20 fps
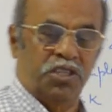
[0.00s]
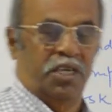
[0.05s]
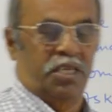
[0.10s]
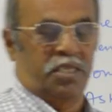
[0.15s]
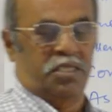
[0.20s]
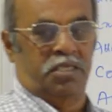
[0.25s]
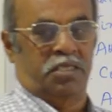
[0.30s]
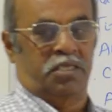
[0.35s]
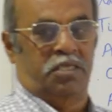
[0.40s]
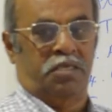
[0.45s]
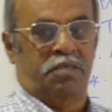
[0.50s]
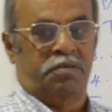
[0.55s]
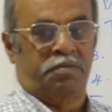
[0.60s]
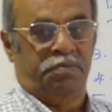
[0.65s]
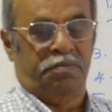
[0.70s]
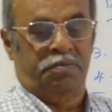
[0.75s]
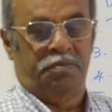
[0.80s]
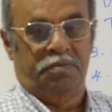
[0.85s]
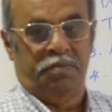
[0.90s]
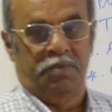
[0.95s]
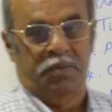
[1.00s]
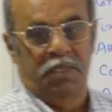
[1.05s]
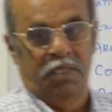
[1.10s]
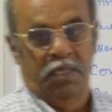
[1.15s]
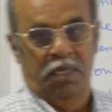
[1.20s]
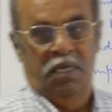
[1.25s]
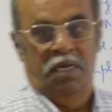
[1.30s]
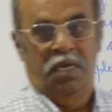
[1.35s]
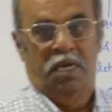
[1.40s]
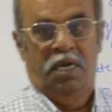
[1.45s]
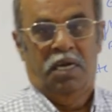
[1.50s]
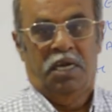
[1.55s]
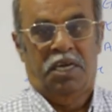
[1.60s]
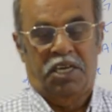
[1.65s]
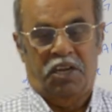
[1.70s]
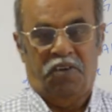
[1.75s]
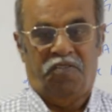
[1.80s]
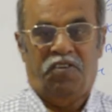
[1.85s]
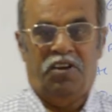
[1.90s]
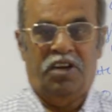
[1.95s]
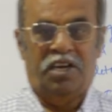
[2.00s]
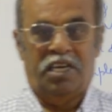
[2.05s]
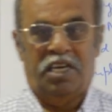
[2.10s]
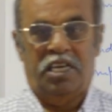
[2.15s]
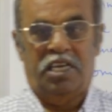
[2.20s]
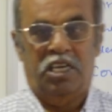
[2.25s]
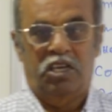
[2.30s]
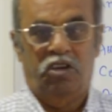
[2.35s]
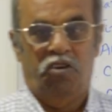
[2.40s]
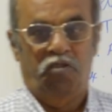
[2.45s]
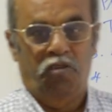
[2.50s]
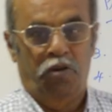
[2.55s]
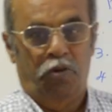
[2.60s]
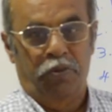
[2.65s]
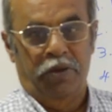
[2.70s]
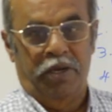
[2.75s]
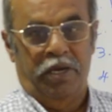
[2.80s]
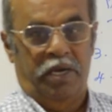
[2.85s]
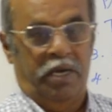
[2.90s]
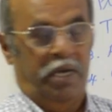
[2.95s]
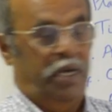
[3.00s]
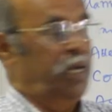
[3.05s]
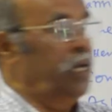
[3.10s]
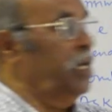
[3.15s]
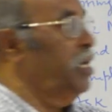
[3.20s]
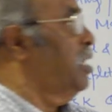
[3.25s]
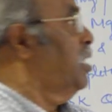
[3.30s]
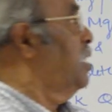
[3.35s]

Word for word: this, definitely you will be a